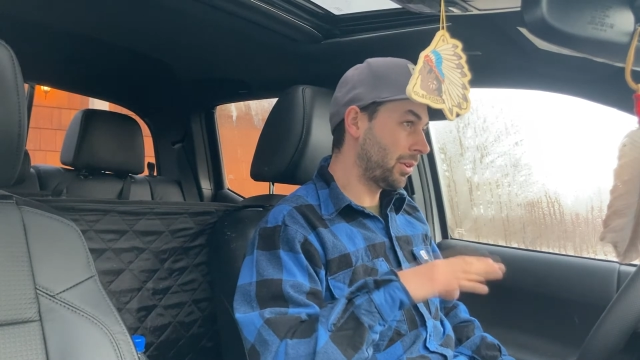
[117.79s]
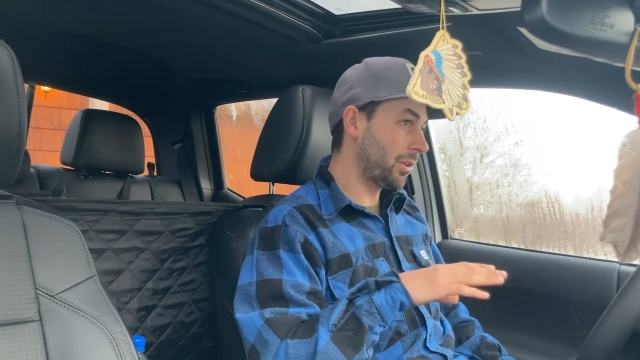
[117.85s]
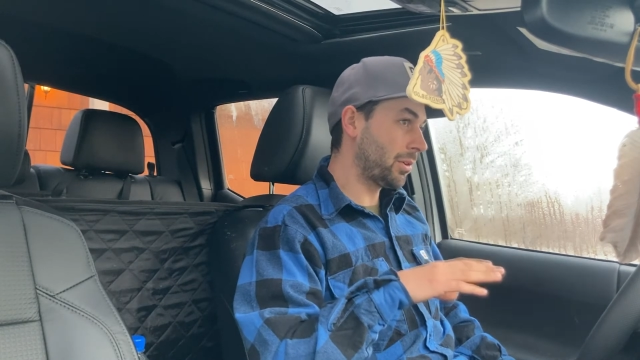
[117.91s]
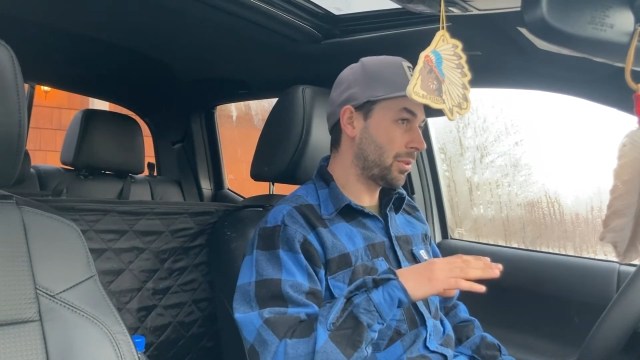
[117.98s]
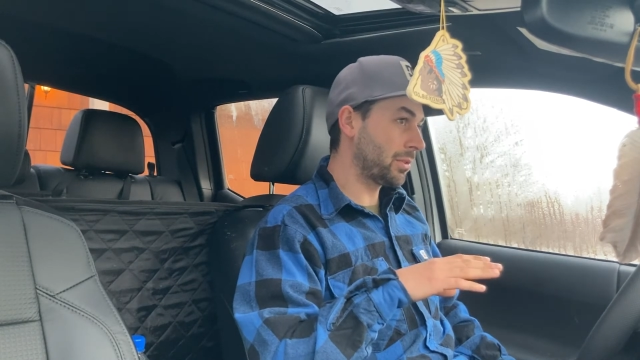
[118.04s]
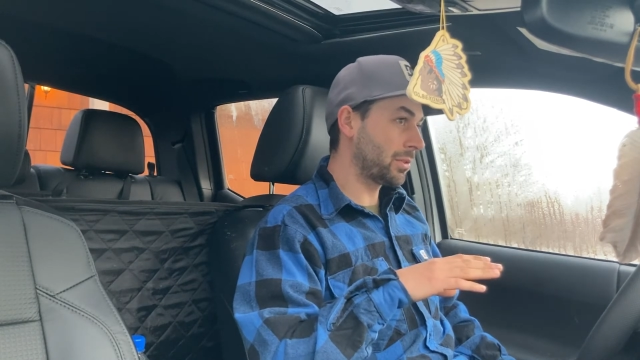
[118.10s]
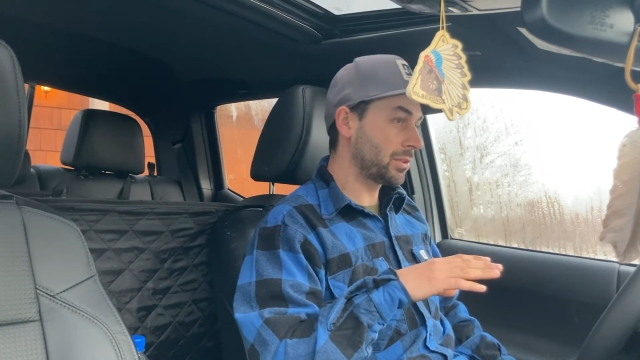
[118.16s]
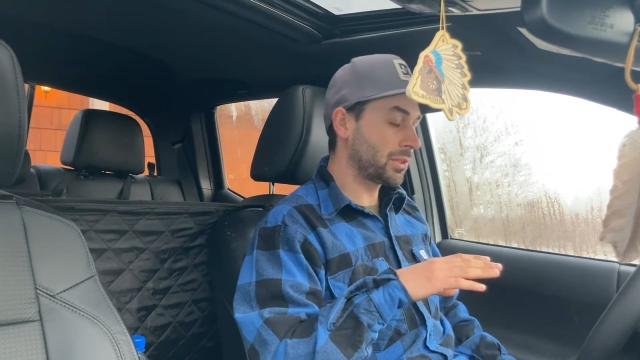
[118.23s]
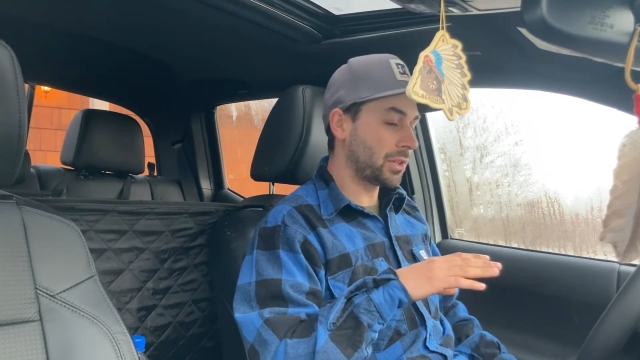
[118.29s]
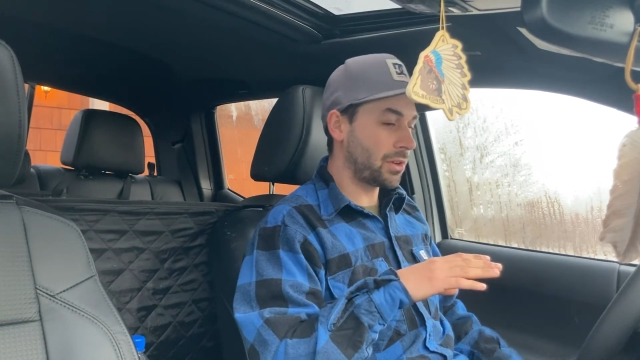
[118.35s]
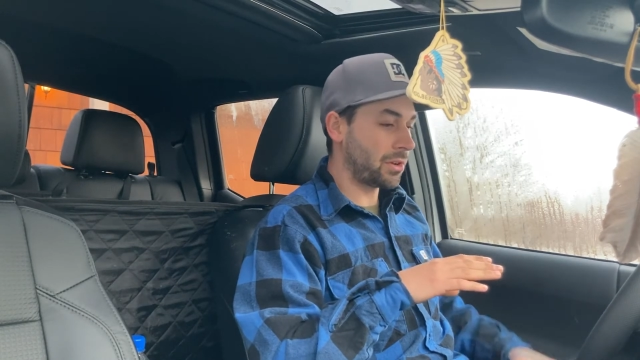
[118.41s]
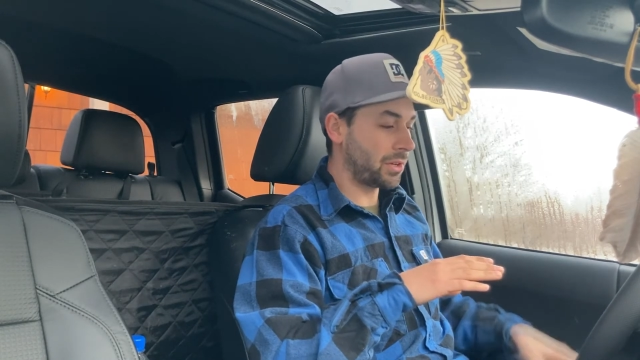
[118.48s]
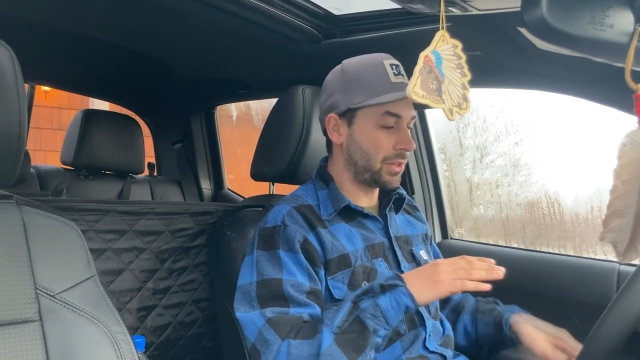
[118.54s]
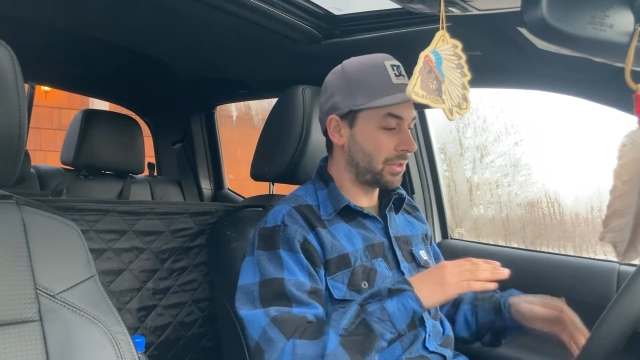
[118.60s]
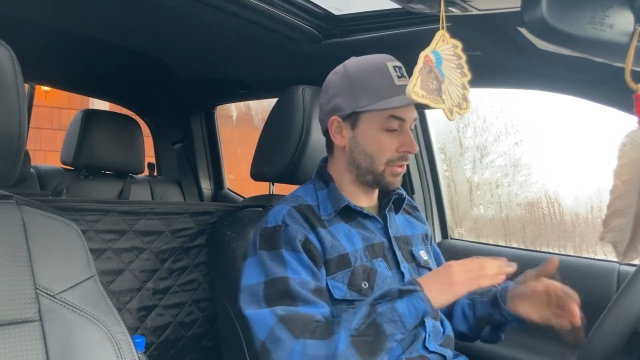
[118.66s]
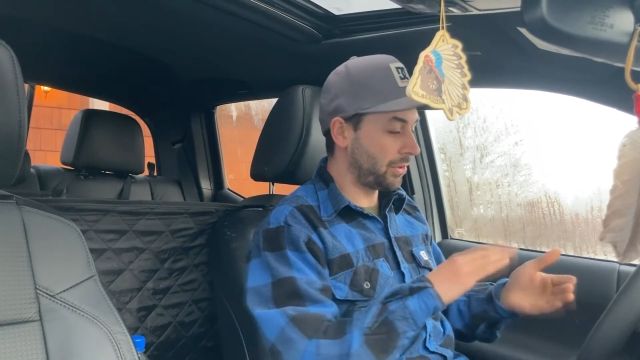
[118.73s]
those
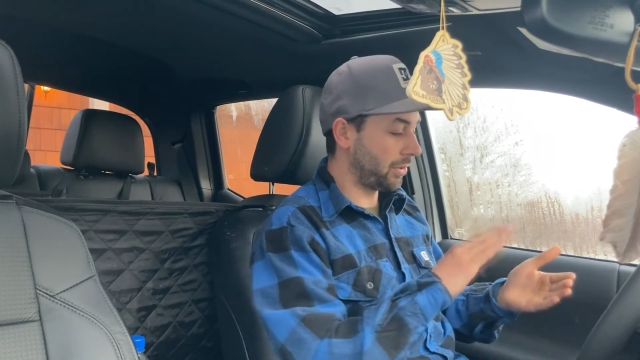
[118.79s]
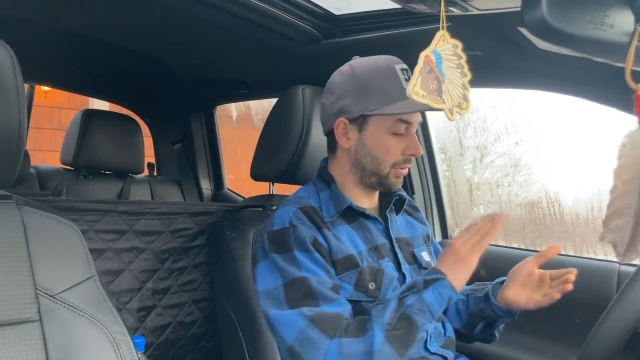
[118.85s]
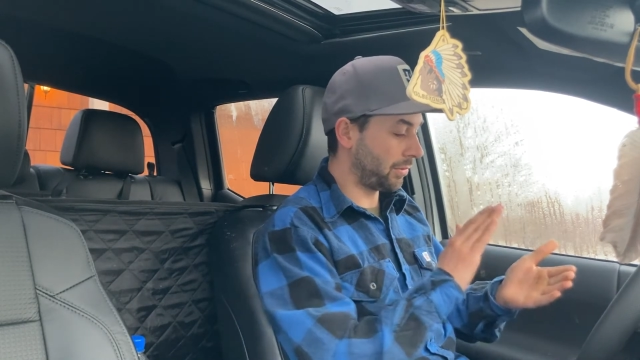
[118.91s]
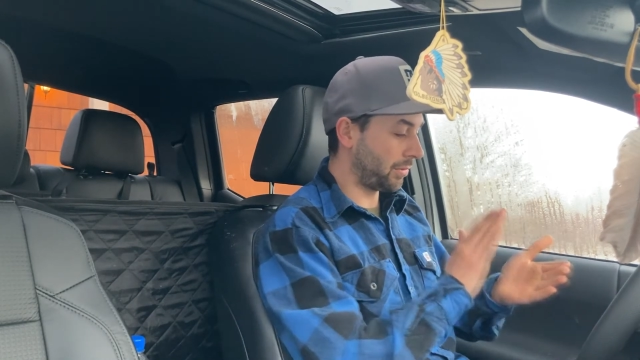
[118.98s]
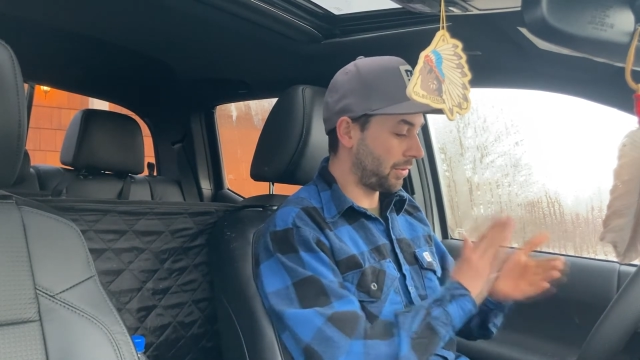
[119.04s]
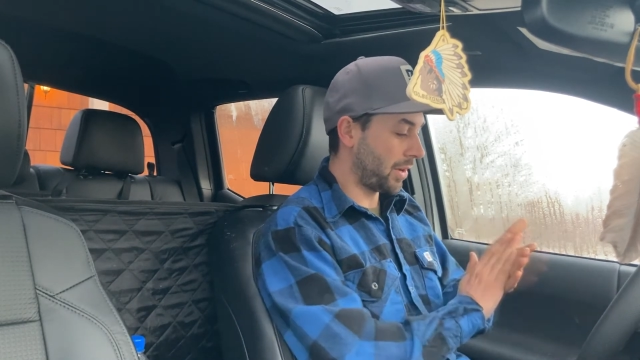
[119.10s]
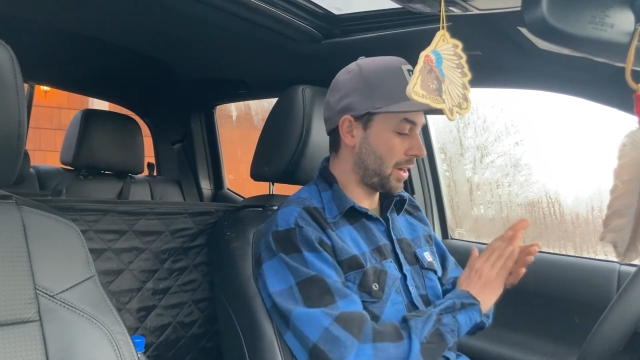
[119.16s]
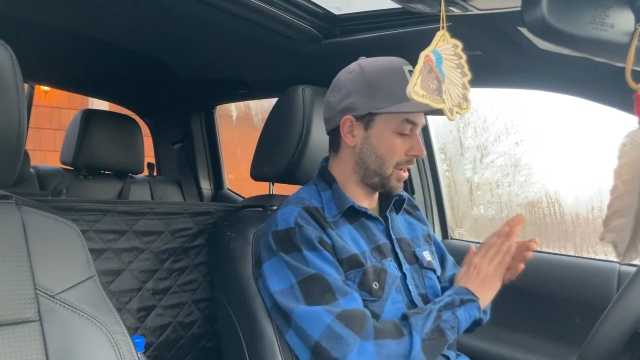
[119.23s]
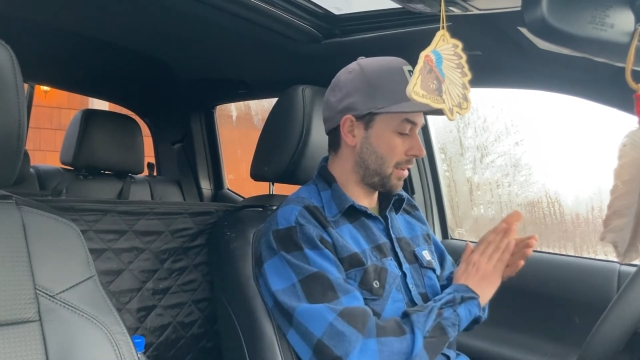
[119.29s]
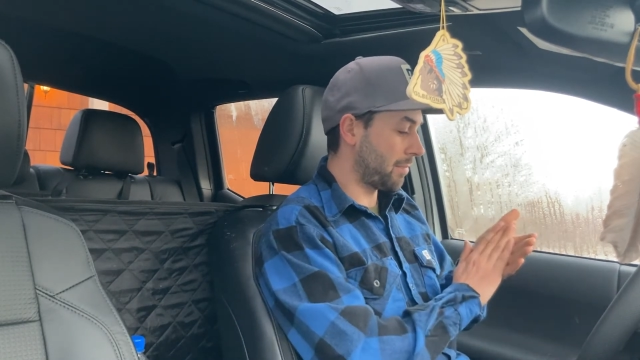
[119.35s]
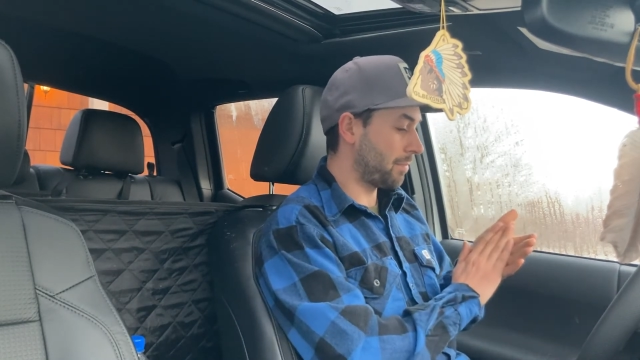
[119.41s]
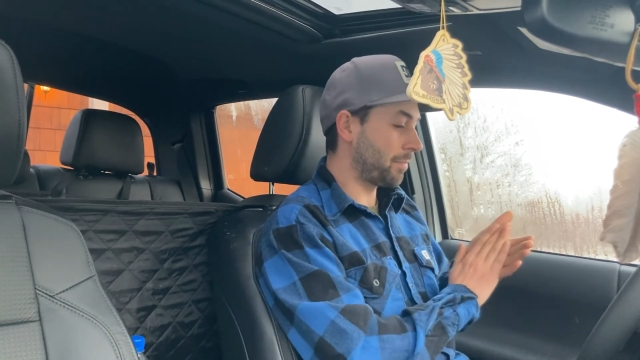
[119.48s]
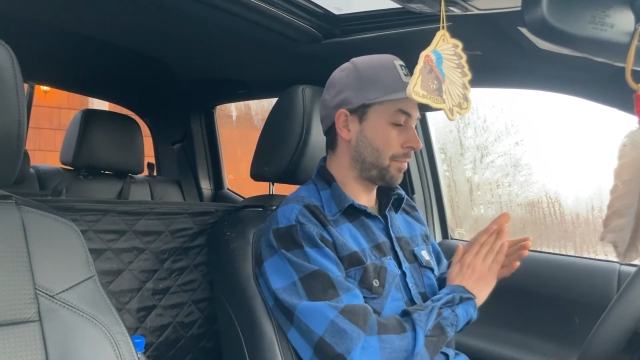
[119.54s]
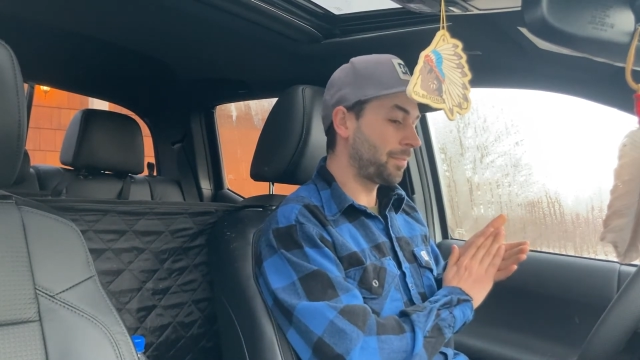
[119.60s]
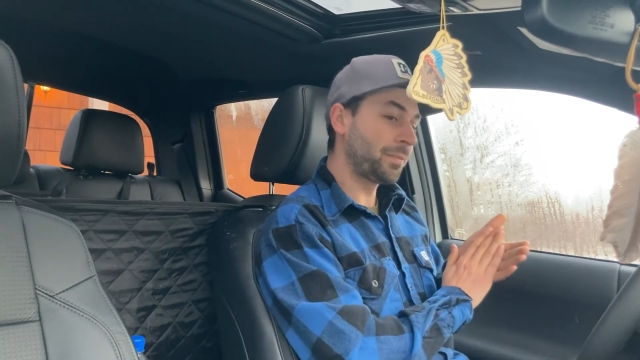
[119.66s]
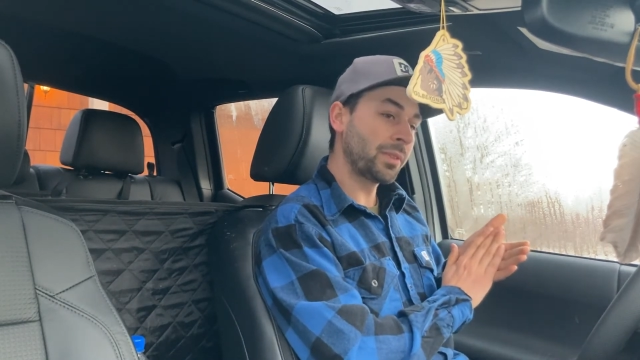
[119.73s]
onto the frame,